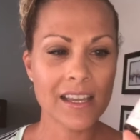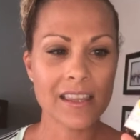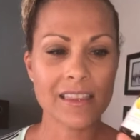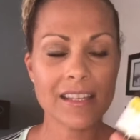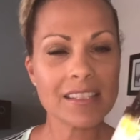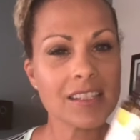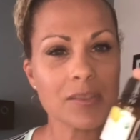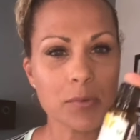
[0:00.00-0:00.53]

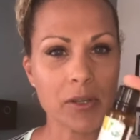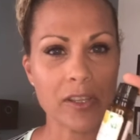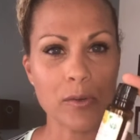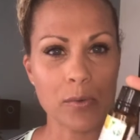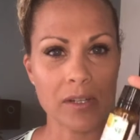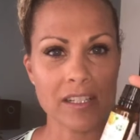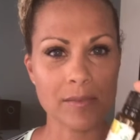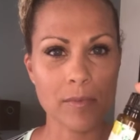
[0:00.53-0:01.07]
This is what you
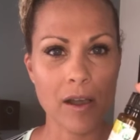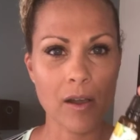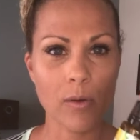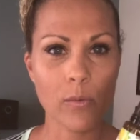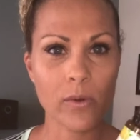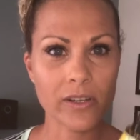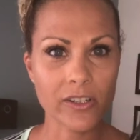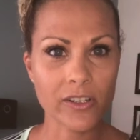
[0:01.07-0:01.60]
want to smell
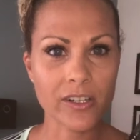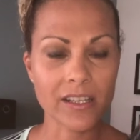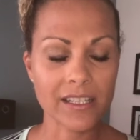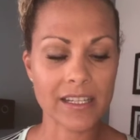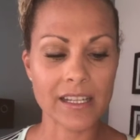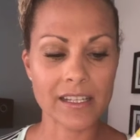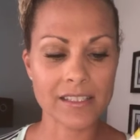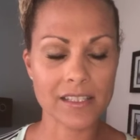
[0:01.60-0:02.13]
when you're
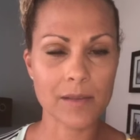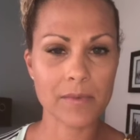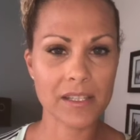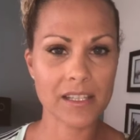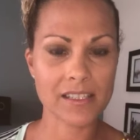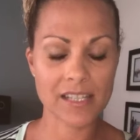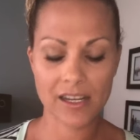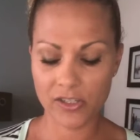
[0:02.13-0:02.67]
cleaning, something
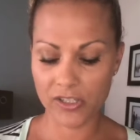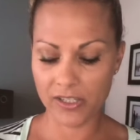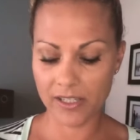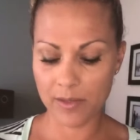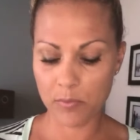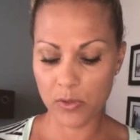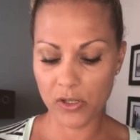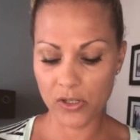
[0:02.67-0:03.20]
that's
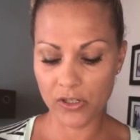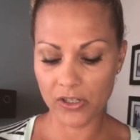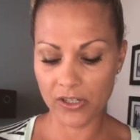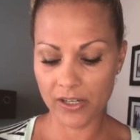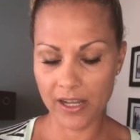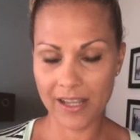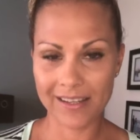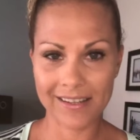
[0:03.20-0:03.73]
actually pure
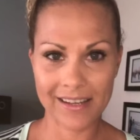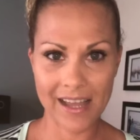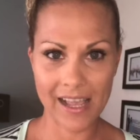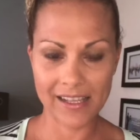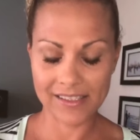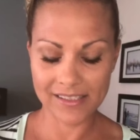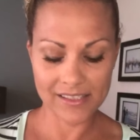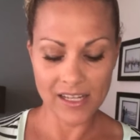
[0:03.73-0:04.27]
and
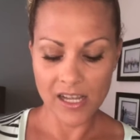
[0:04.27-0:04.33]
nice.